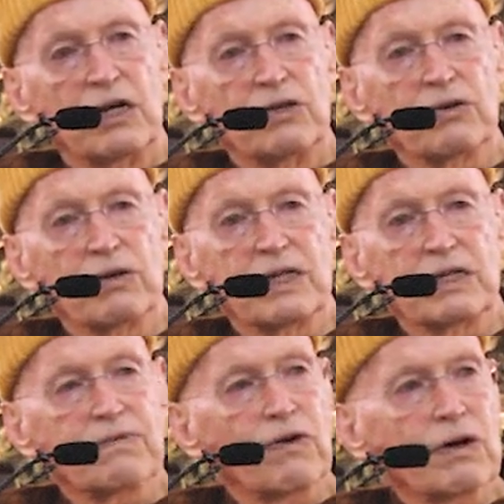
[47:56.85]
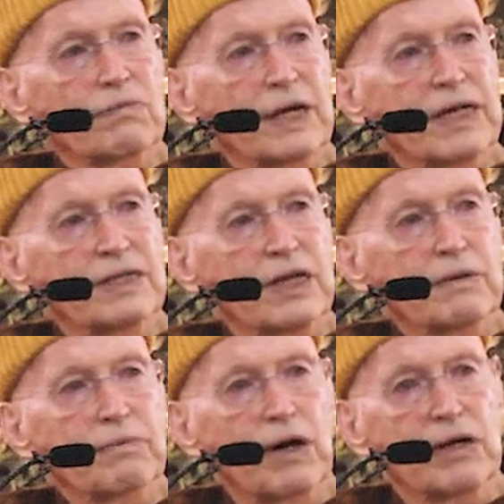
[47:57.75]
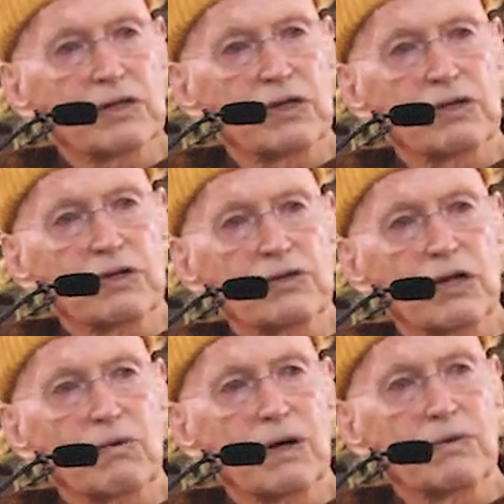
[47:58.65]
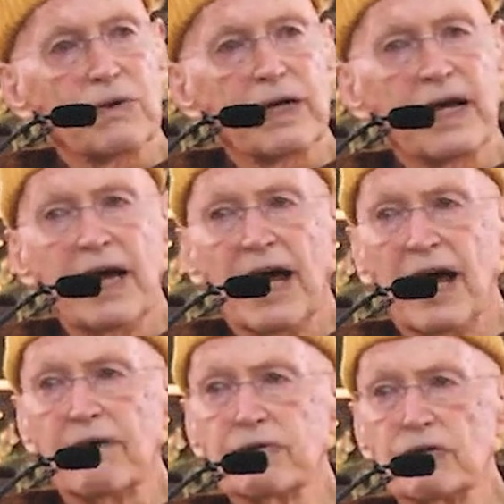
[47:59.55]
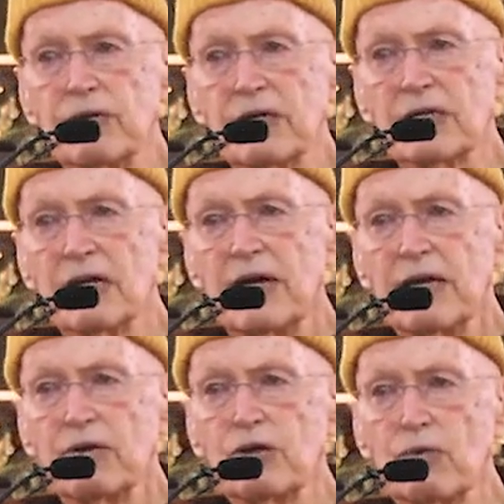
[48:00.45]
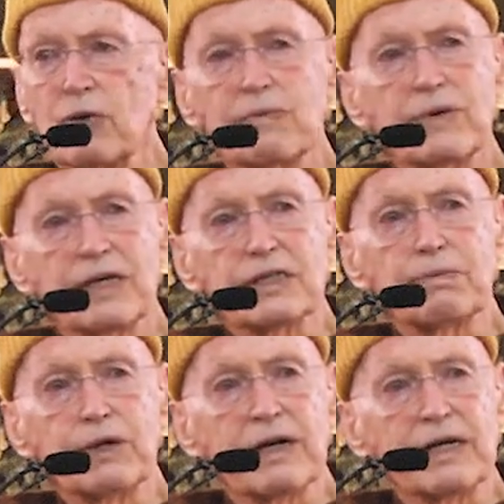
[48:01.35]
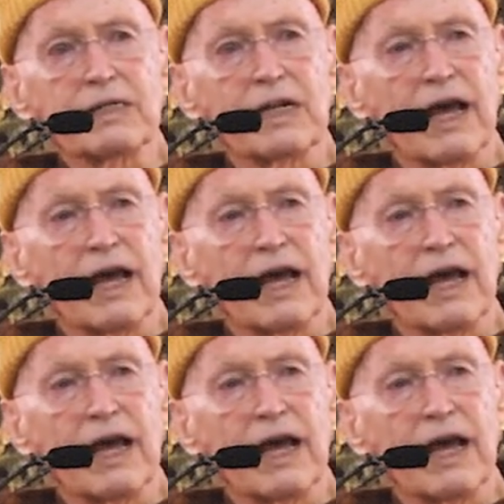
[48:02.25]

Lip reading: So these four basic postures are what we have to, what we experience